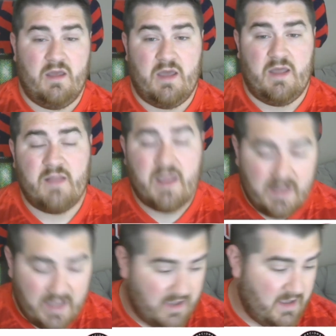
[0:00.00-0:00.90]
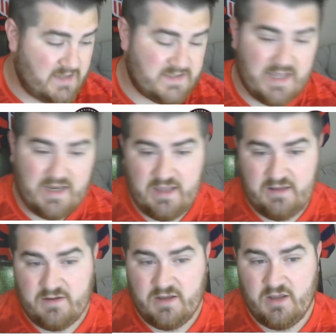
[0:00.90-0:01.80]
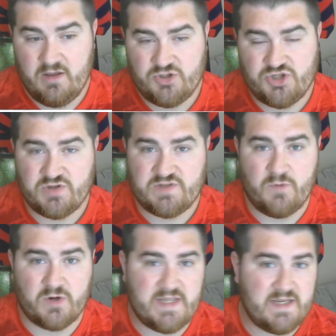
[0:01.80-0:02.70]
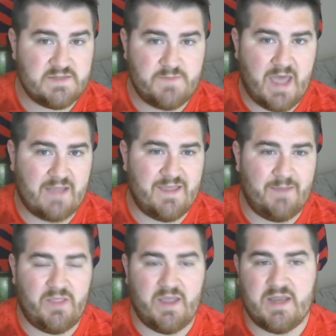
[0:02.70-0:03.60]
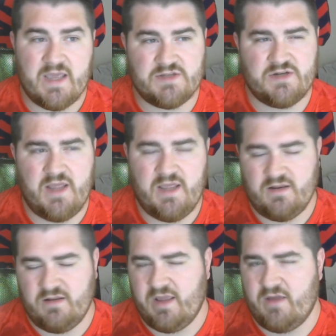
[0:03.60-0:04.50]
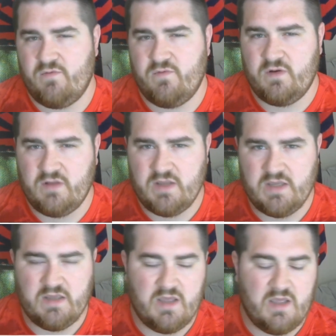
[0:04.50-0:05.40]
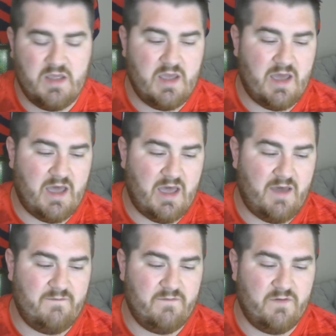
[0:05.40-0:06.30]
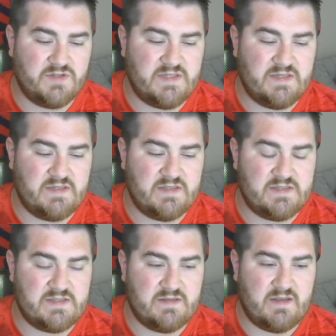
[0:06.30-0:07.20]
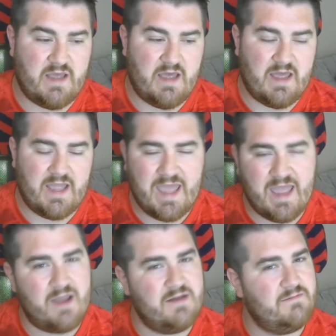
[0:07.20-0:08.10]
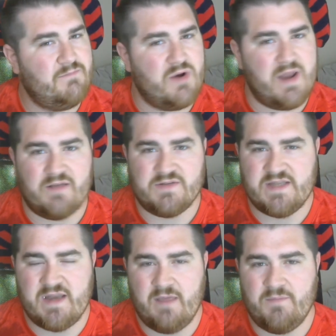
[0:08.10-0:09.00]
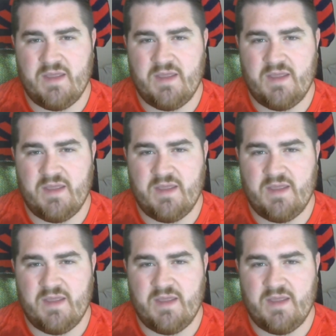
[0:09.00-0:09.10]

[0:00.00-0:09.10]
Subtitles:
Atlanta is getting Joseph Martinez back. They played yesterday in like a friendly versus, I can't pronounce the name.